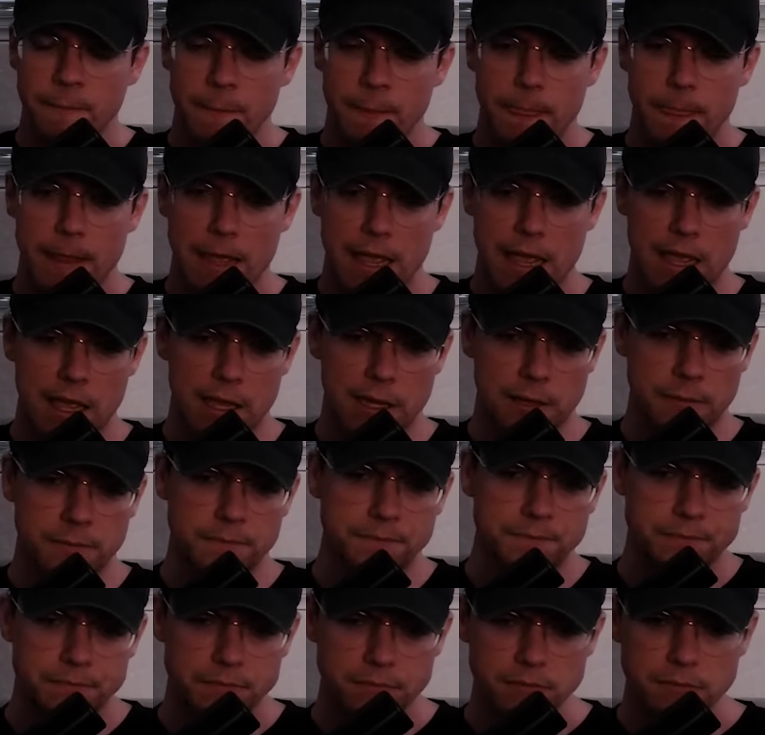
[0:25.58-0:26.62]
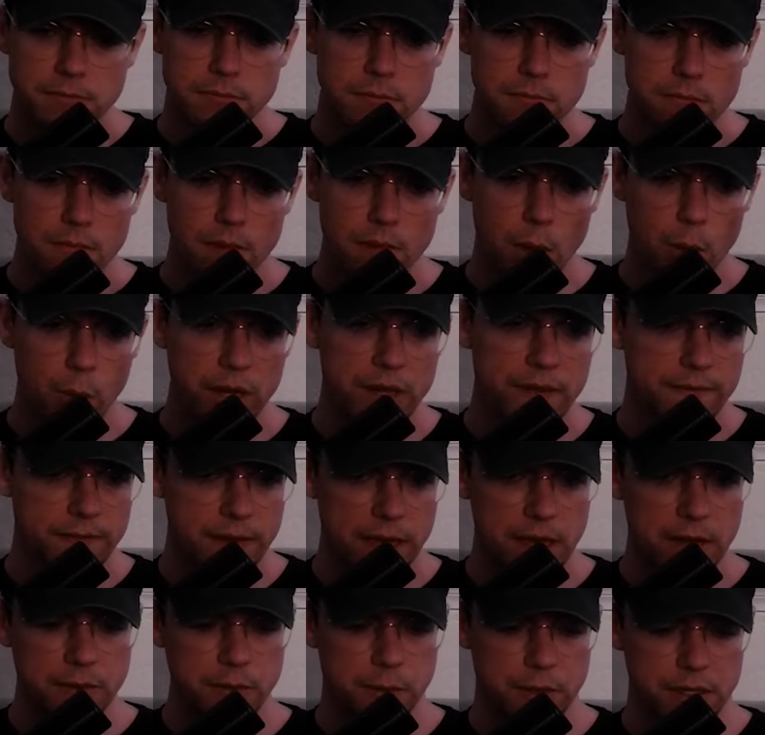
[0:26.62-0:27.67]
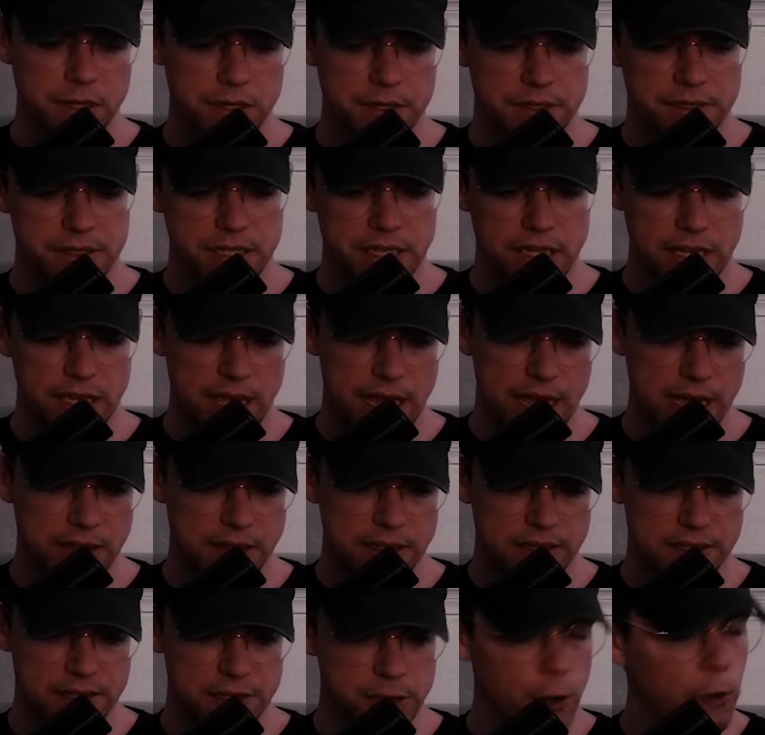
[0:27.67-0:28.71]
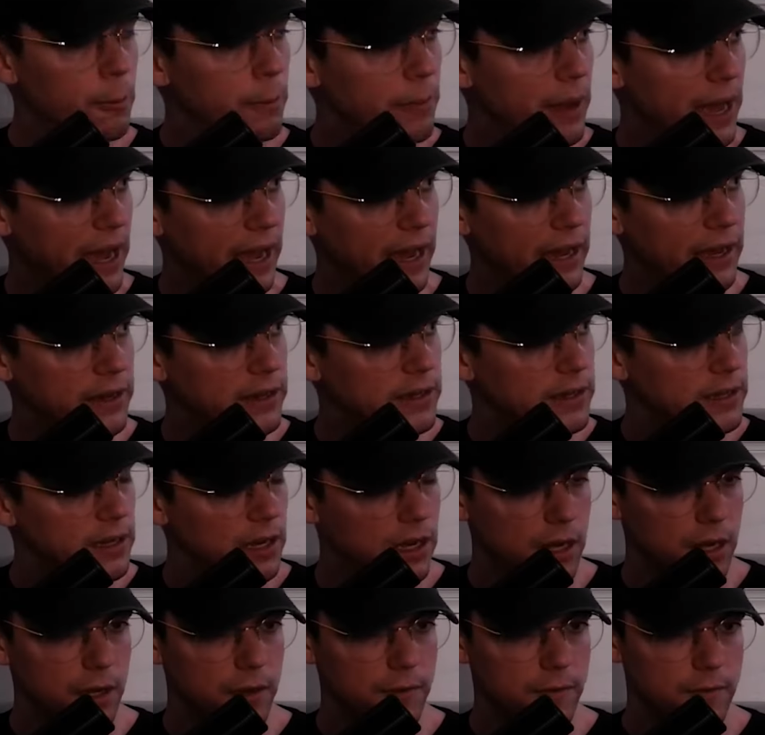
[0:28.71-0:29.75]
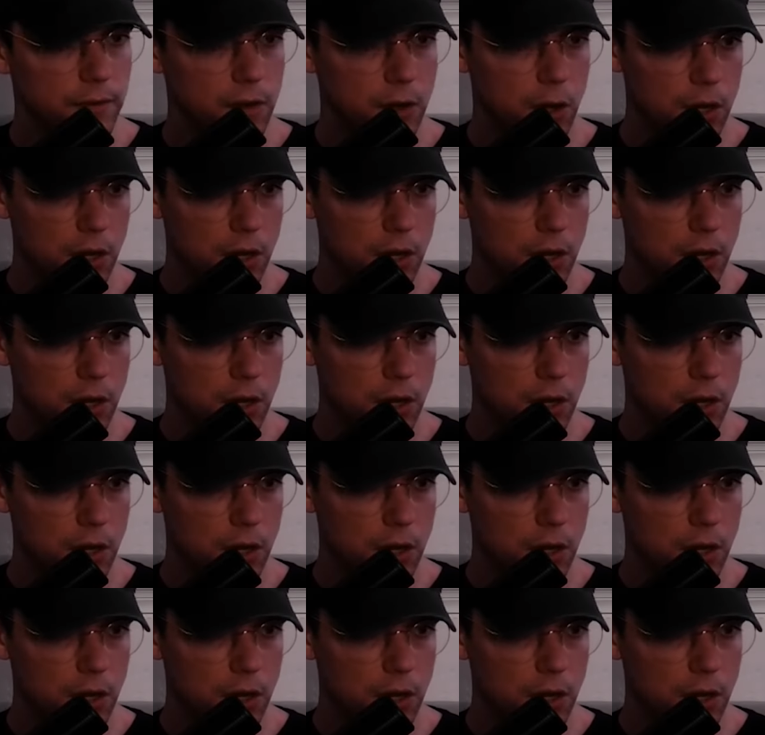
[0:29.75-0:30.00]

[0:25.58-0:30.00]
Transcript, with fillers: And what he found was he had this notepad of